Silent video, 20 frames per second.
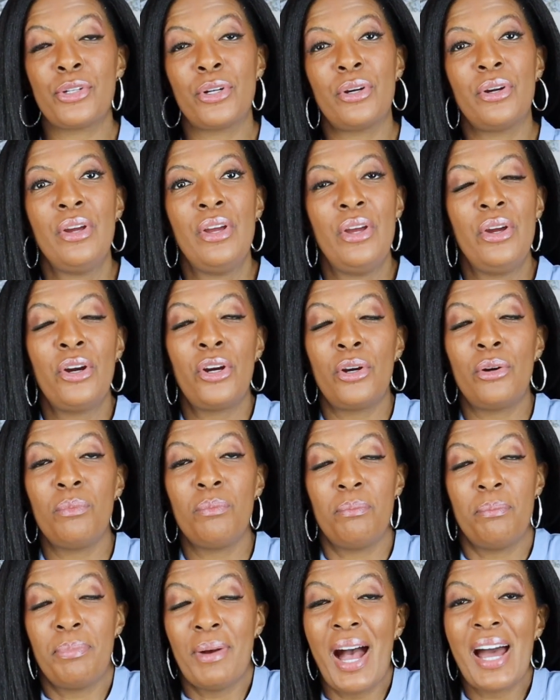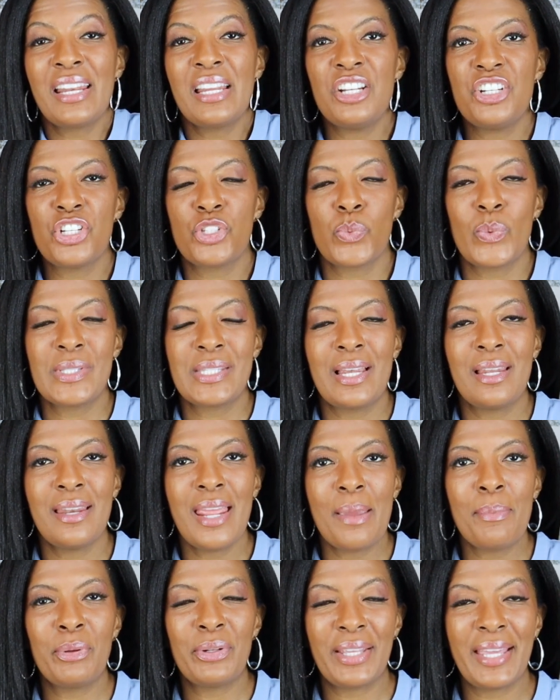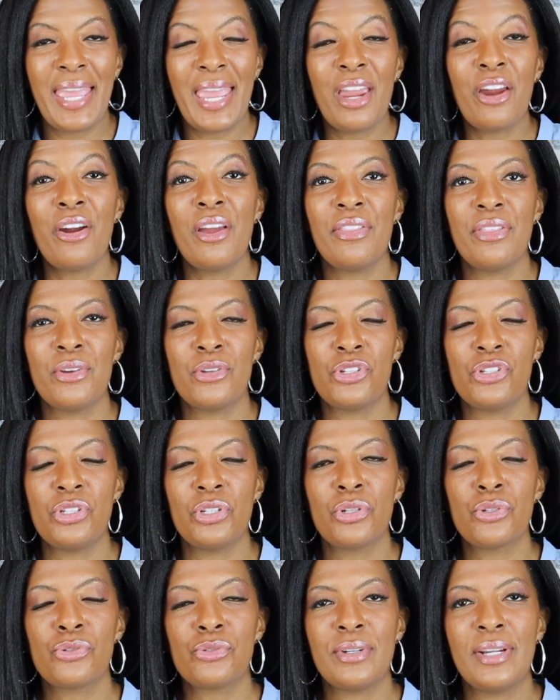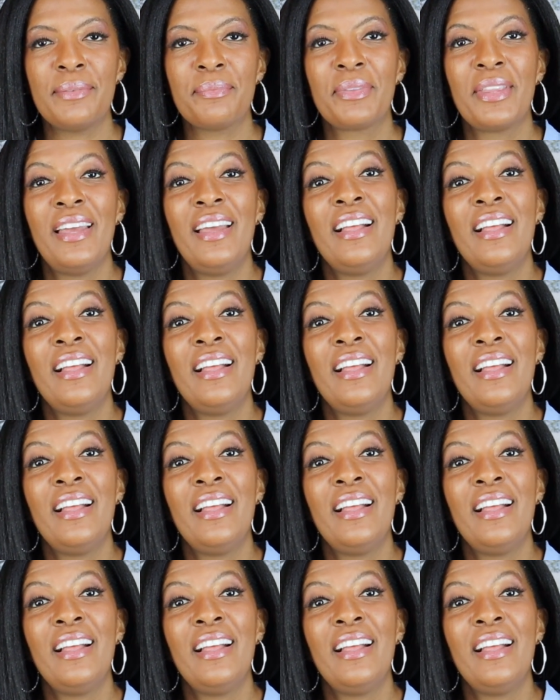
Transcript: Her her body just was unable to carry those children